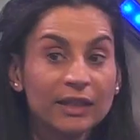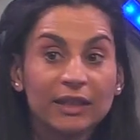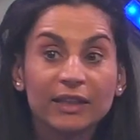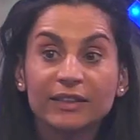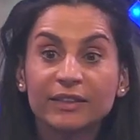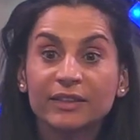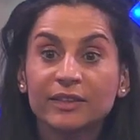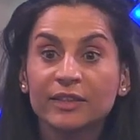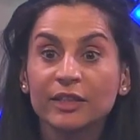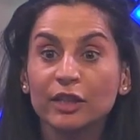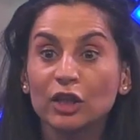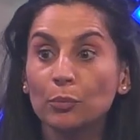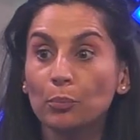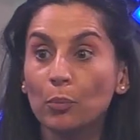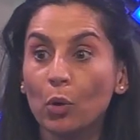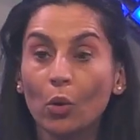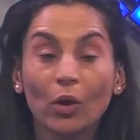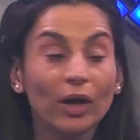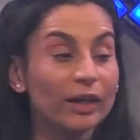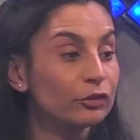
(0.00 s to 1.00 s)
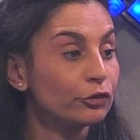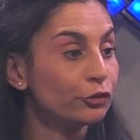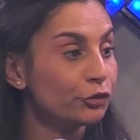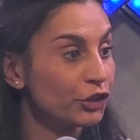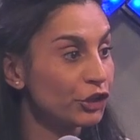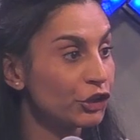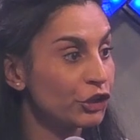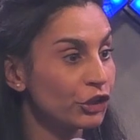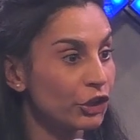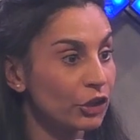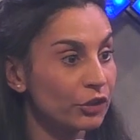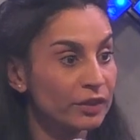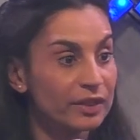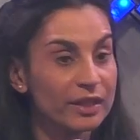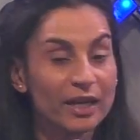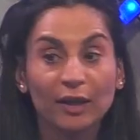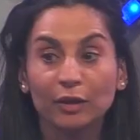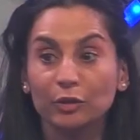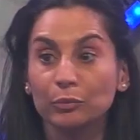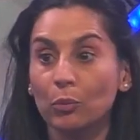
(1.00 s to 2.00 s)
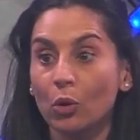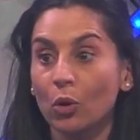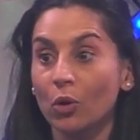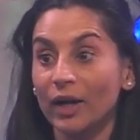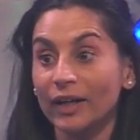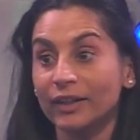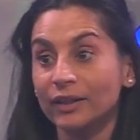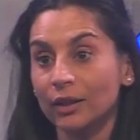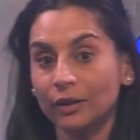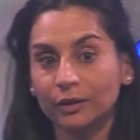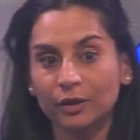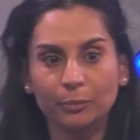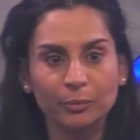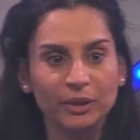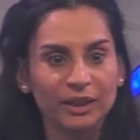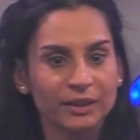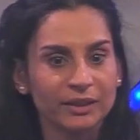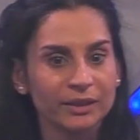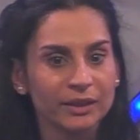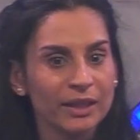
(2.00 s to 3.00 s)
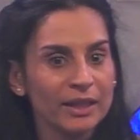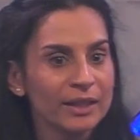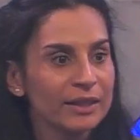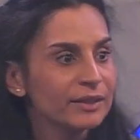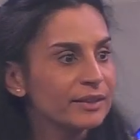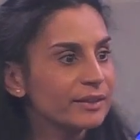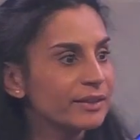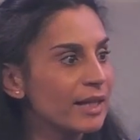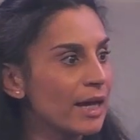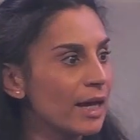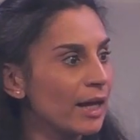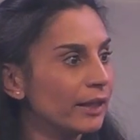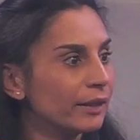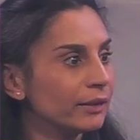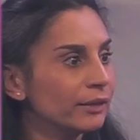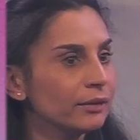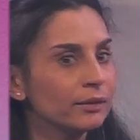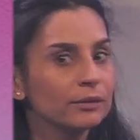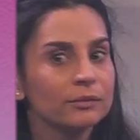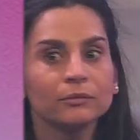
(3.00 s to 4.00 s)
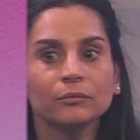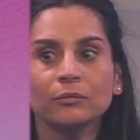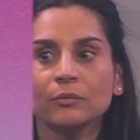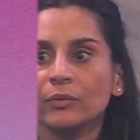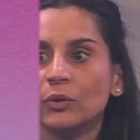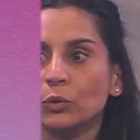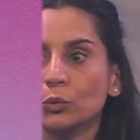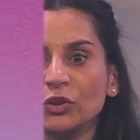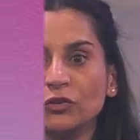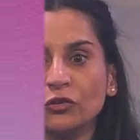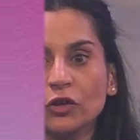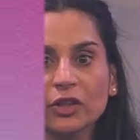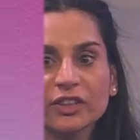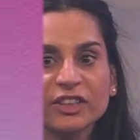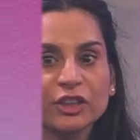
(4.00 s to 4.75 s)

it's still more efficient and more economic than reverse